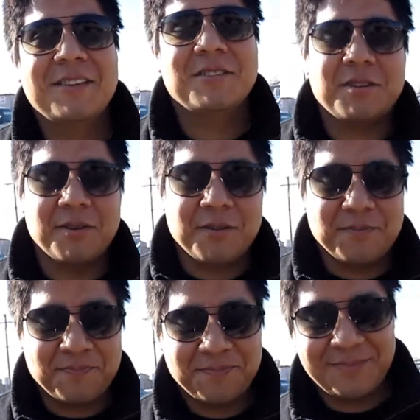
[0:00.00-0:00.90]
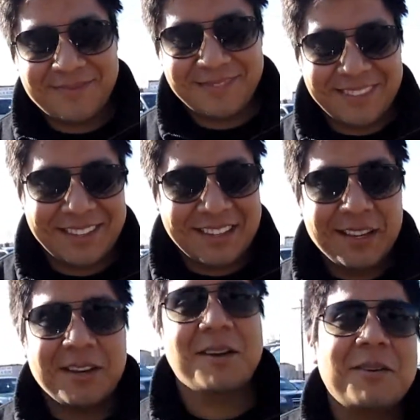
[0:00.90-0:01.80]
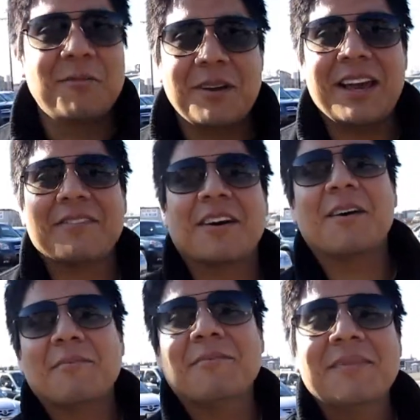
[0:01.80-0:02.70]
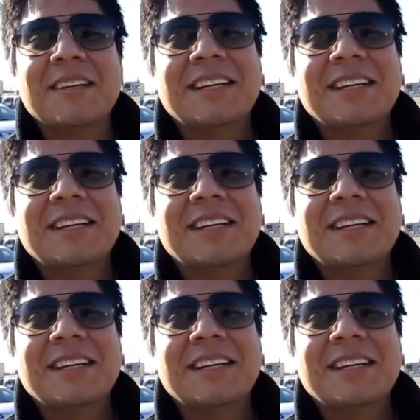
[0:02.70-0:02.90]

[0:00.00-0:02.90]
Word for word: So, we have come